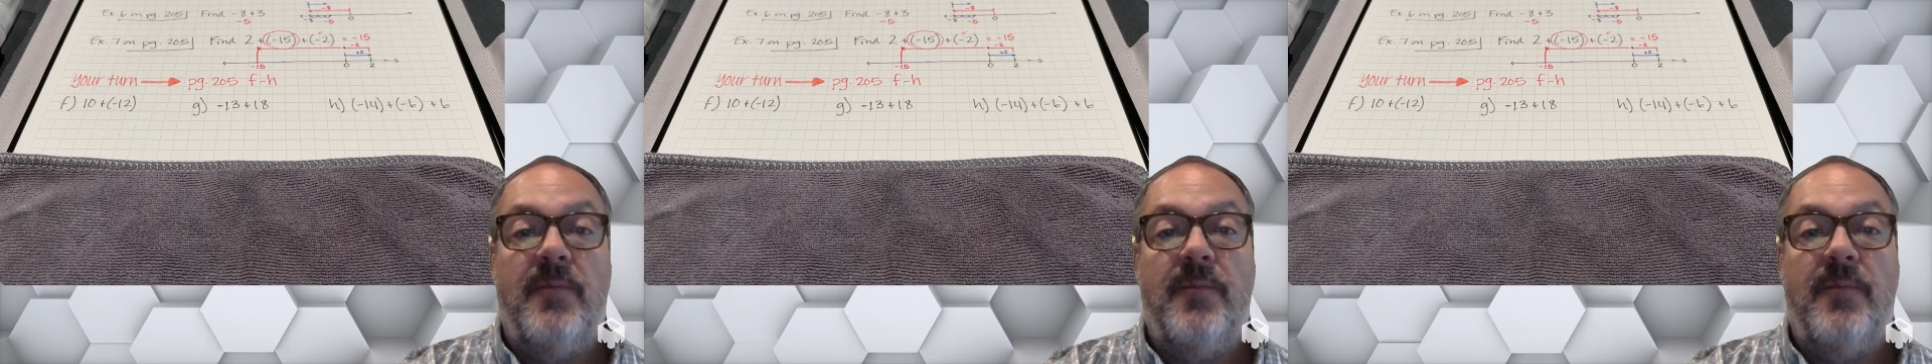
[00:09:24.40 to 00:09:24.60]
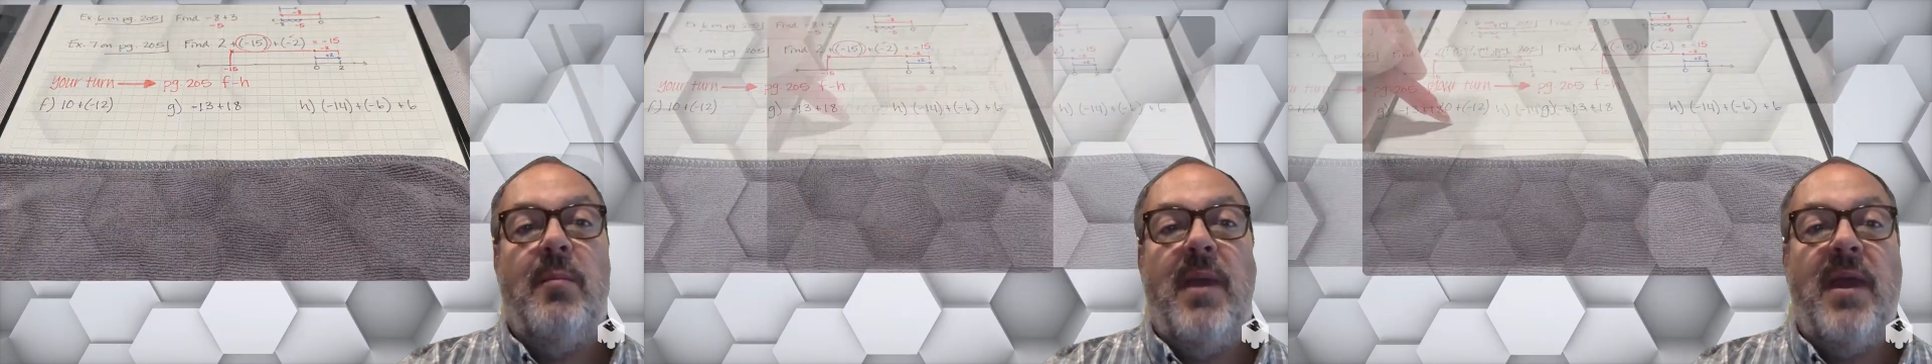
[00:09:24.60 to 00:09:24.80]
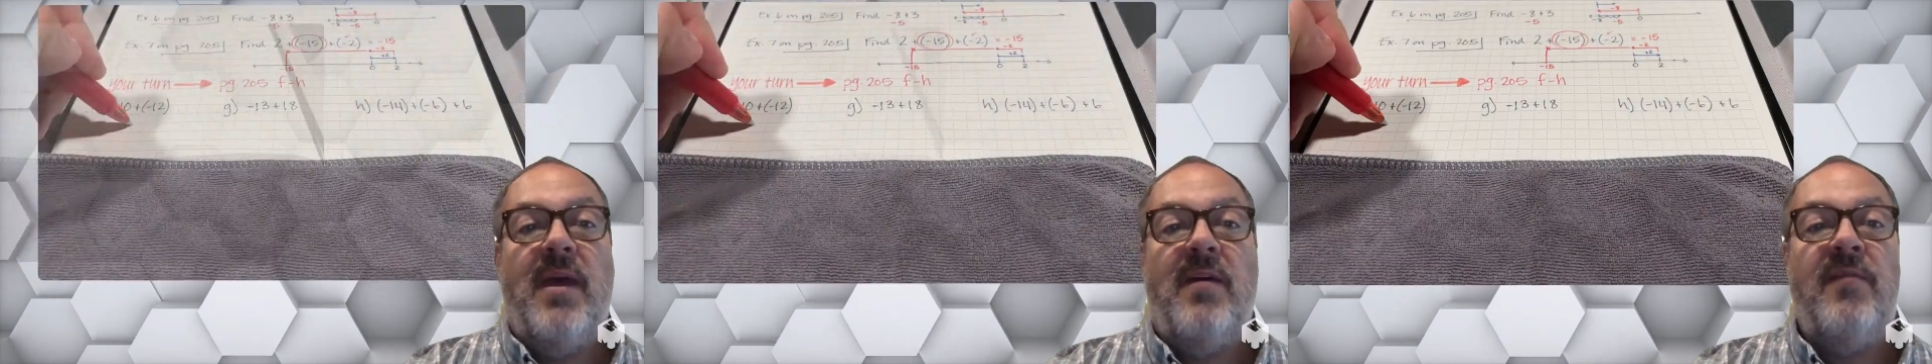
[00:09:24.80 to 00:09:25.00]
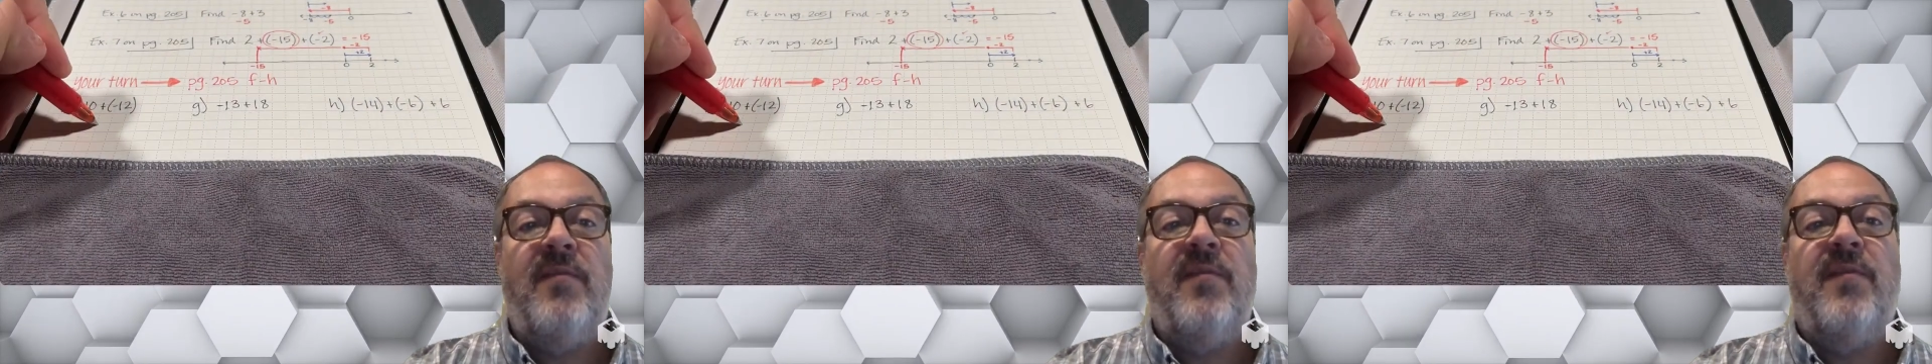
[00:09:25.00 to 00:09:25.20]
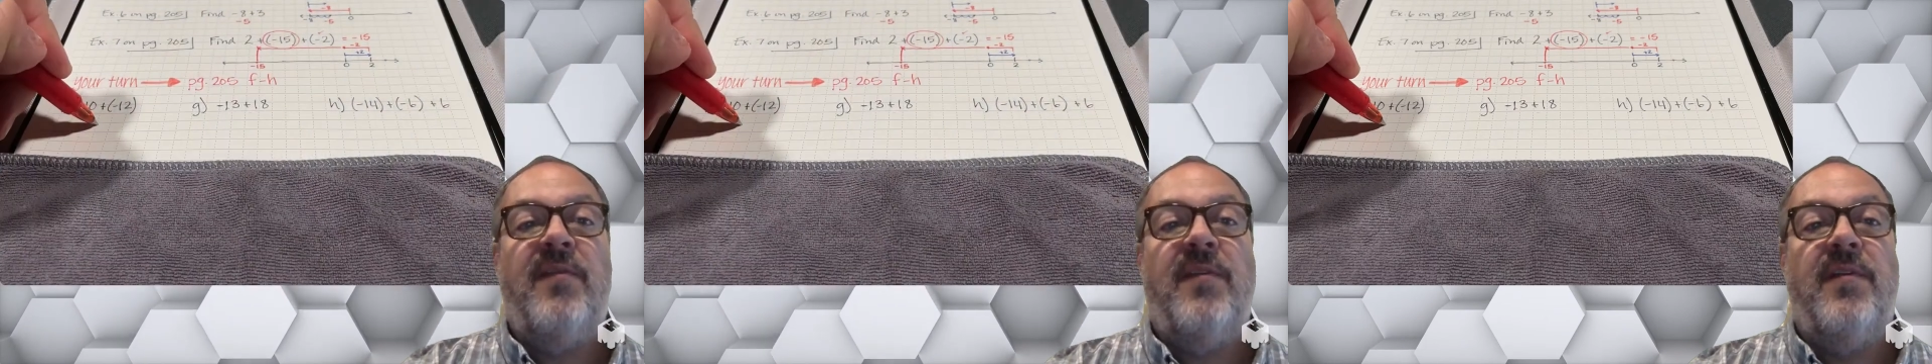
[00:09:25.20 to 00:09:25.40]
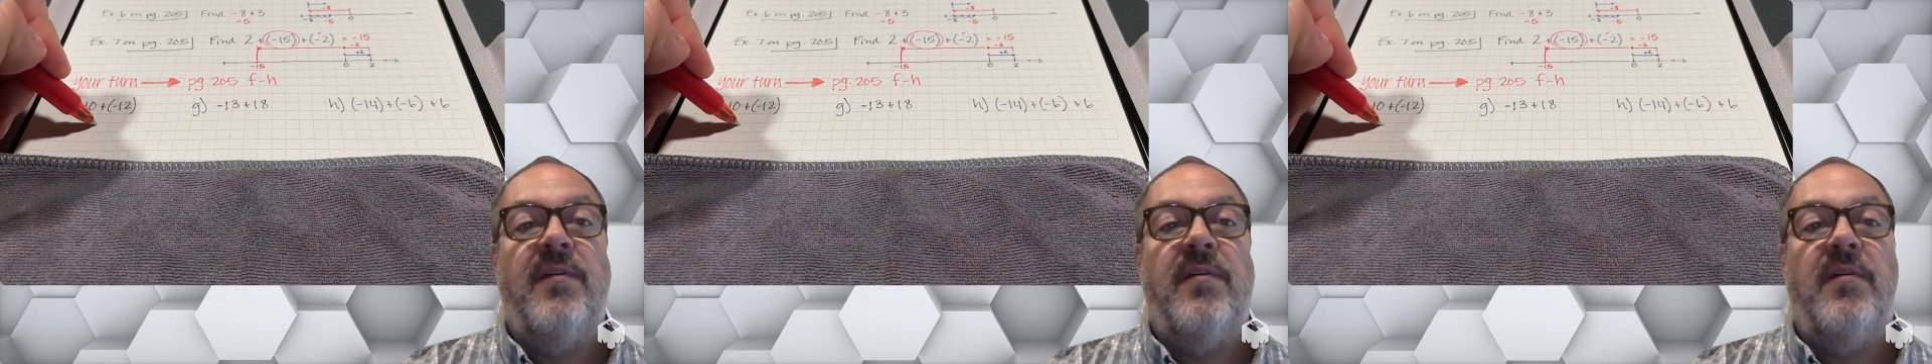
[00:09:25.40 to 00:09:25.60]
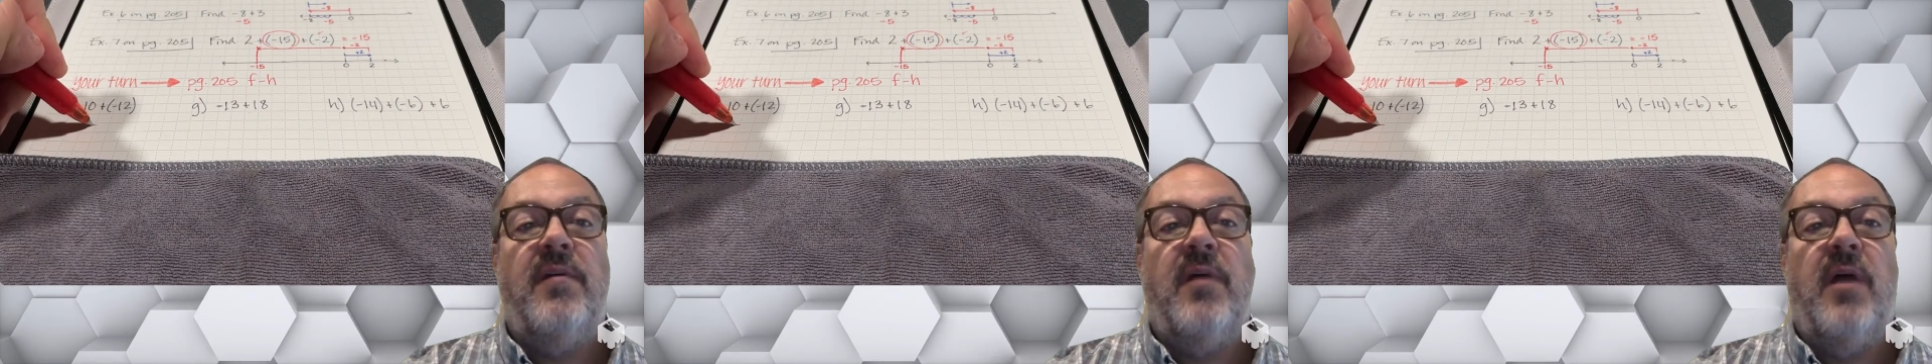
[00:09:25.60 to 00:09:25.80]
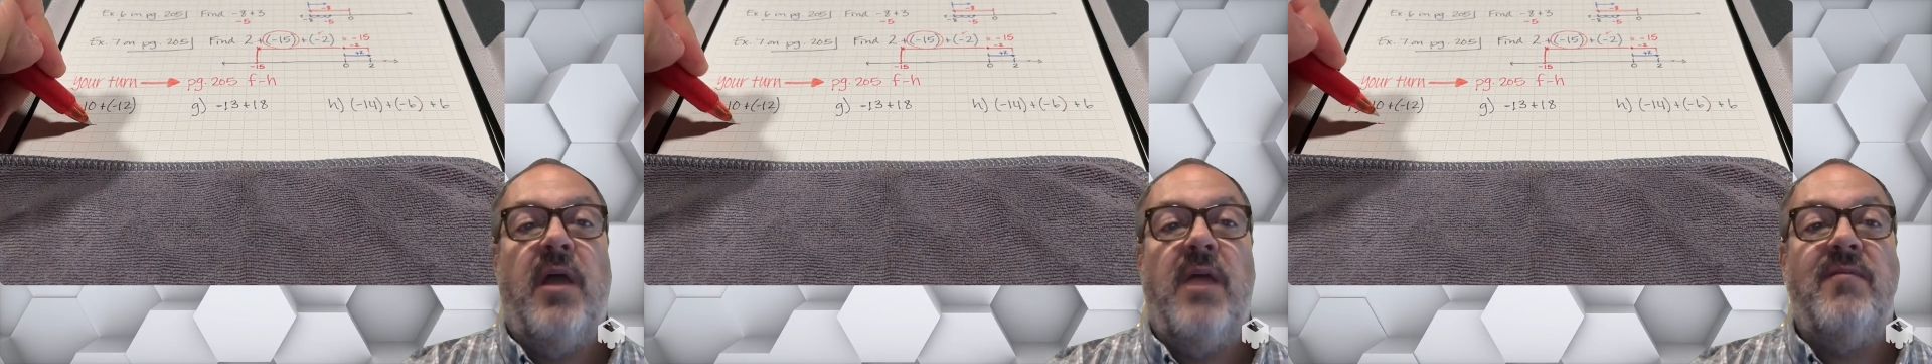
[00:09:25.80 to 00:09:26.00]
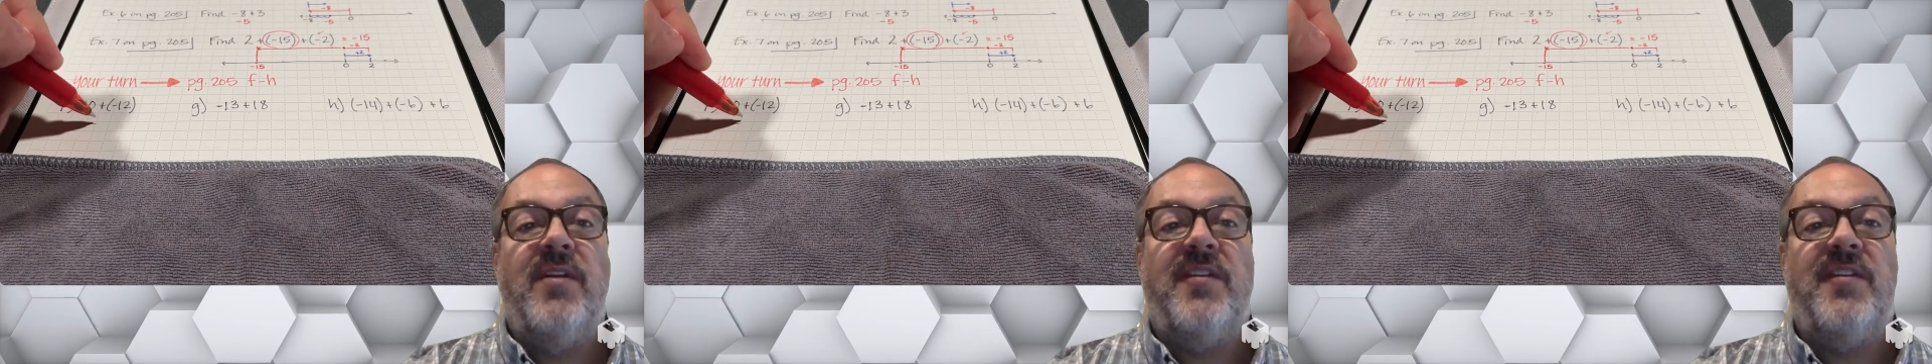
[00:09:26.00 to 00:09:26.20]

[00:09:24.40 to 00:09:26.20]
From F, I have a